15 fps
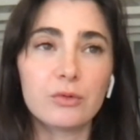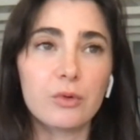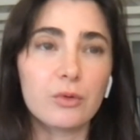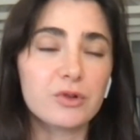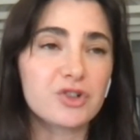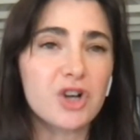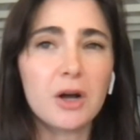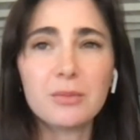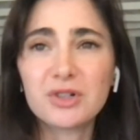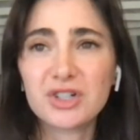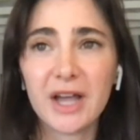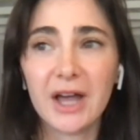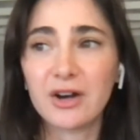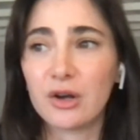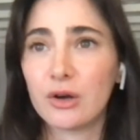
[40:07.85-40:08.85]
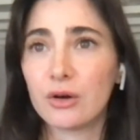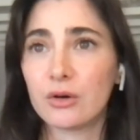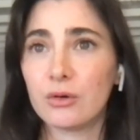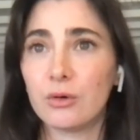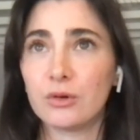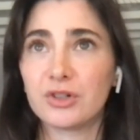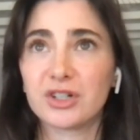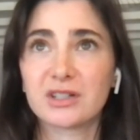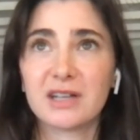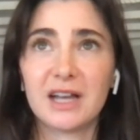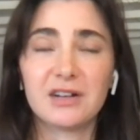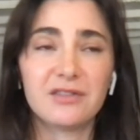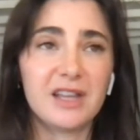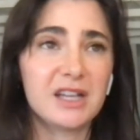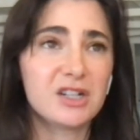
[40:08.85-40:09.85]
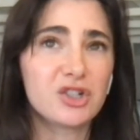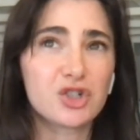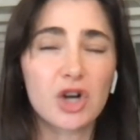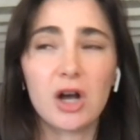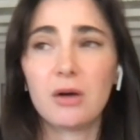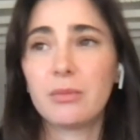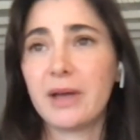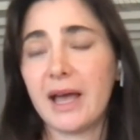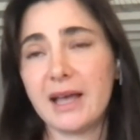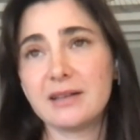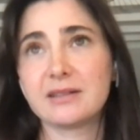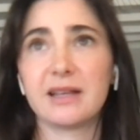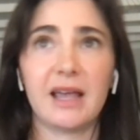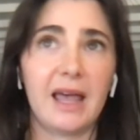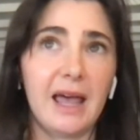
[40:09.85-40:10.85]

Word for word: or job shadow or just kind of get a job as